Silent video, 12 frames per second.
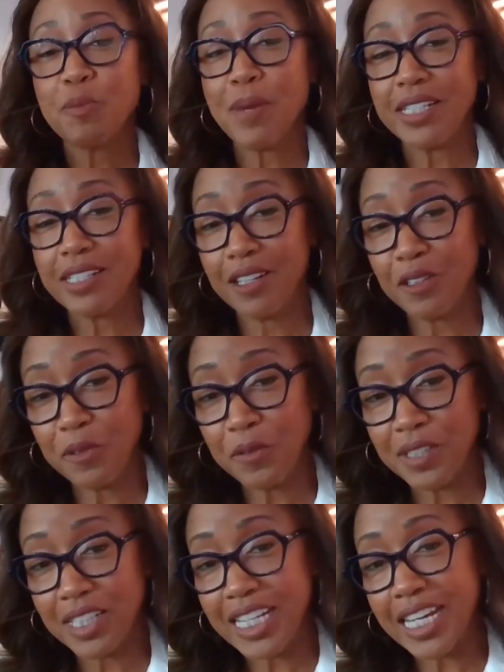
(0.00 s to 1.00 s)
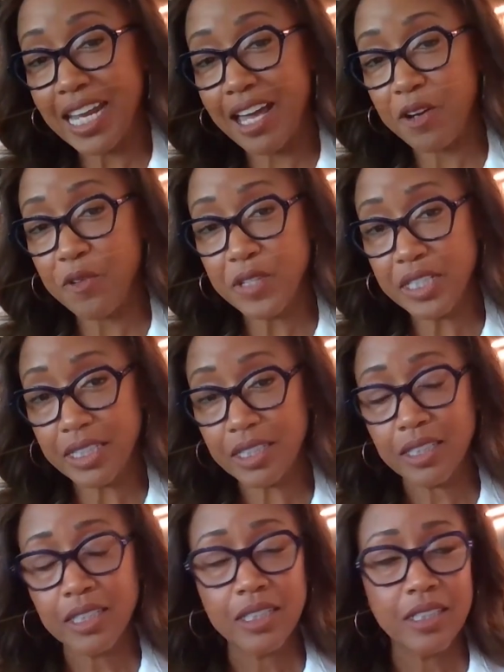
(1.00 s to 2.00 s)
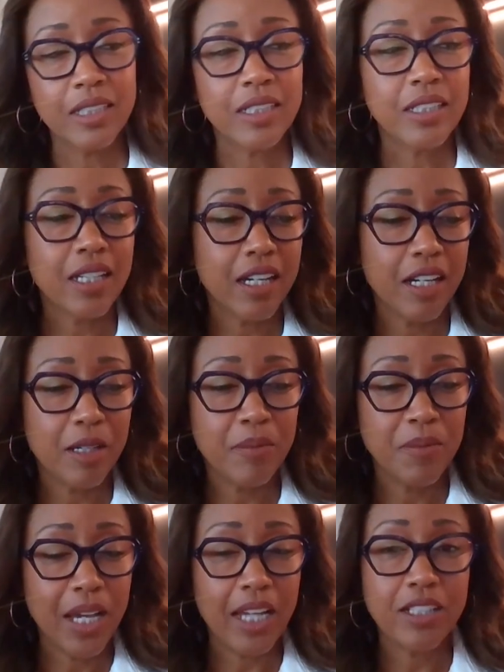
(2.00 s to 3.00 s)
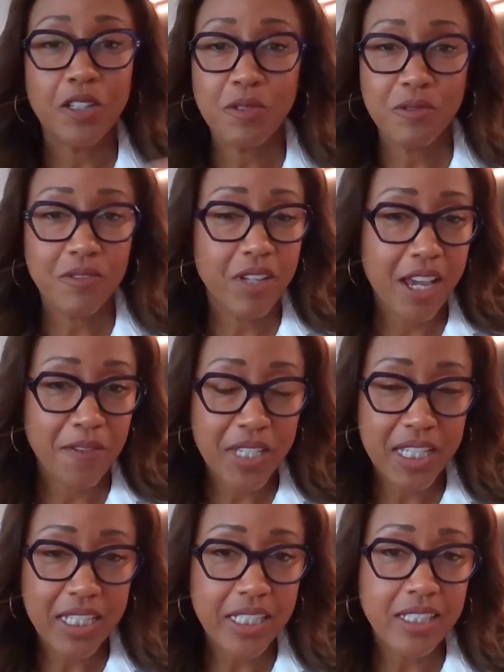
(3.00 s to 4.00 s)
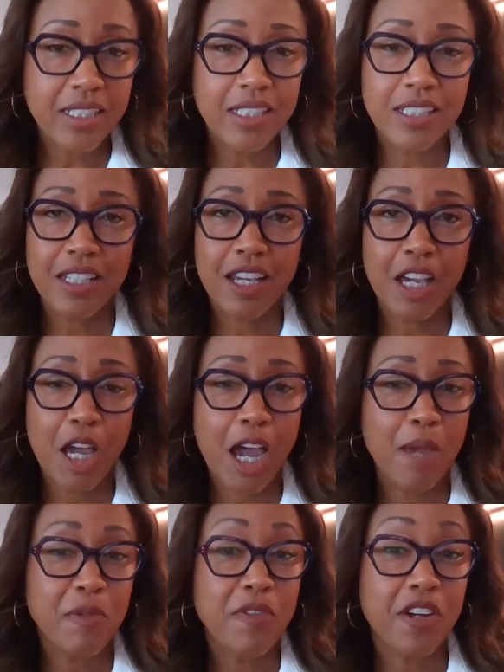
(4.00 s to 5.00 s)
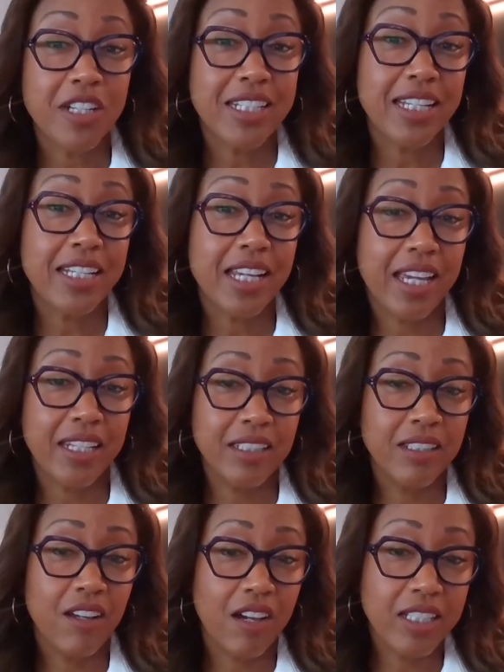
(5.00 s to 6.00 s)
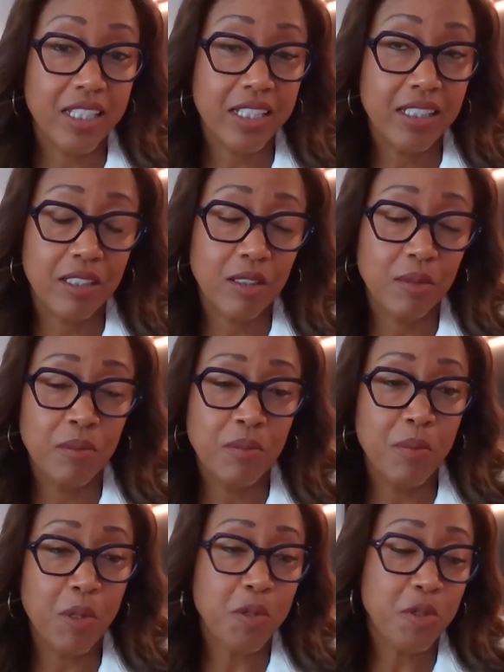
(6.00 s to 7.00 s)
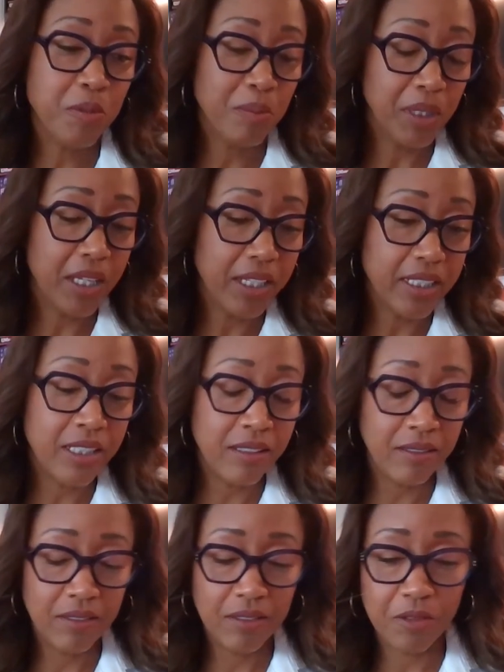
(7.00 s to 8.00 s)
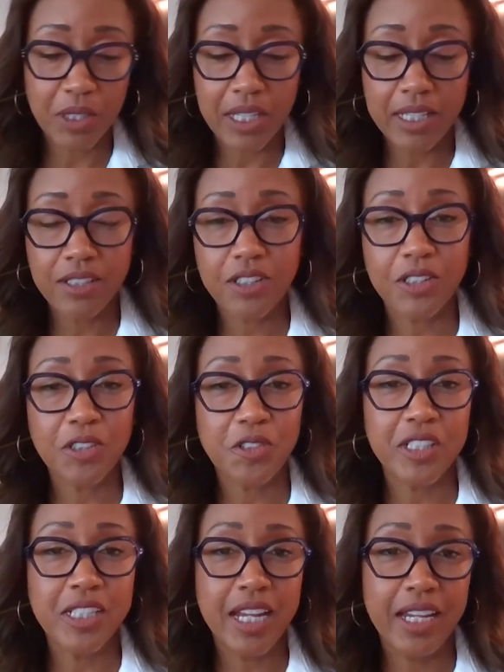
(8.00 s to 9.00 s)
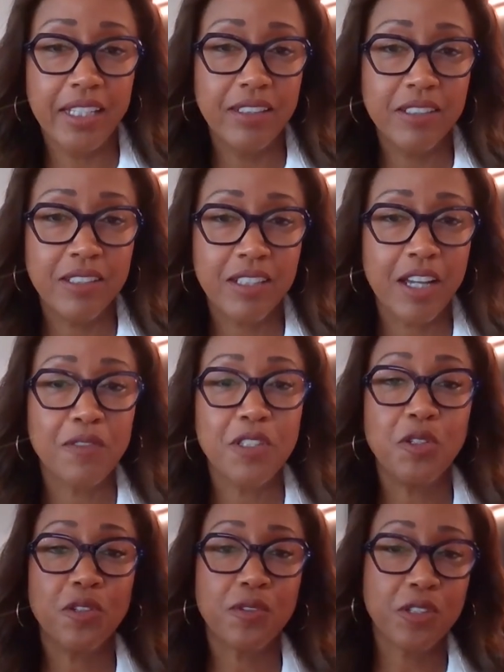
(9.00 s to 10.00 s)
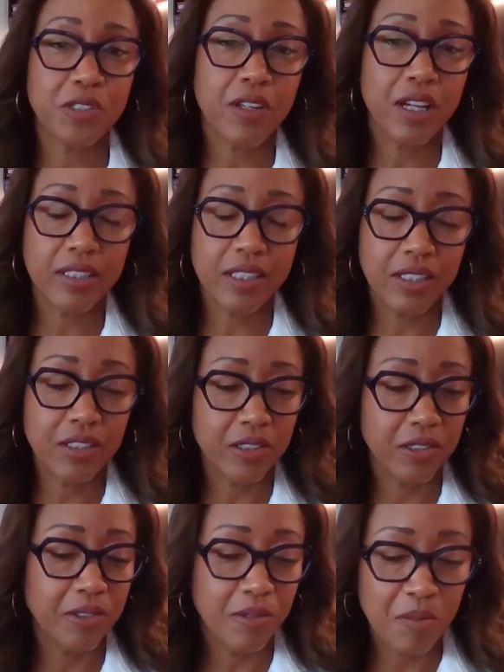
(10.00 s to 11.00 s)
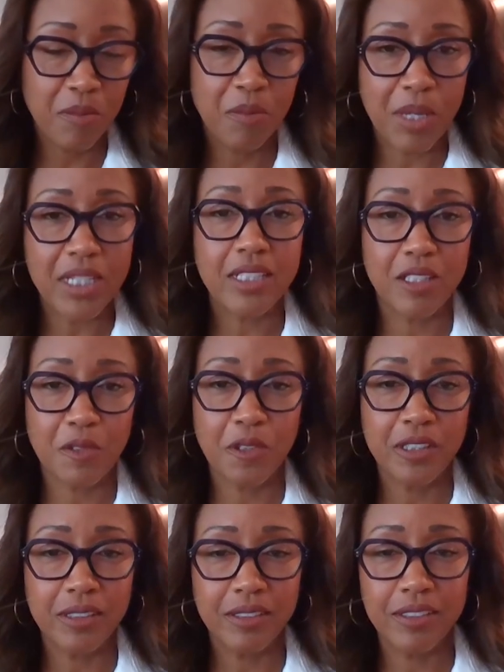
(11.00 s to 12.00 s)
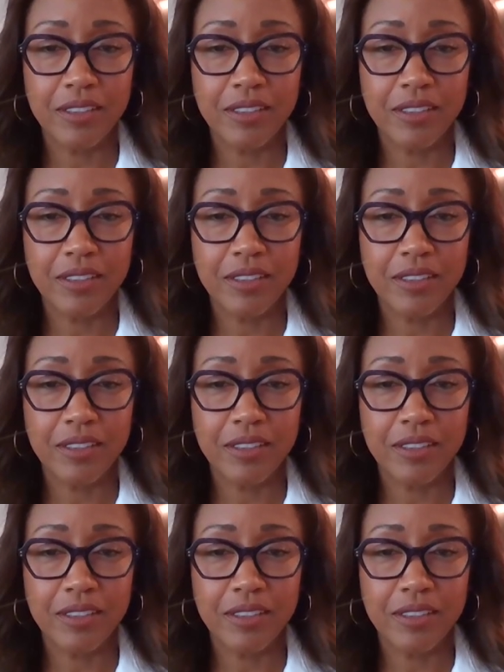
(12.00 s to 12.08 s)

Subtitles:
myself to get out of it. I don't have kids. I'm a very dedicated auntie to both blood related children and kind of universal auntie to many different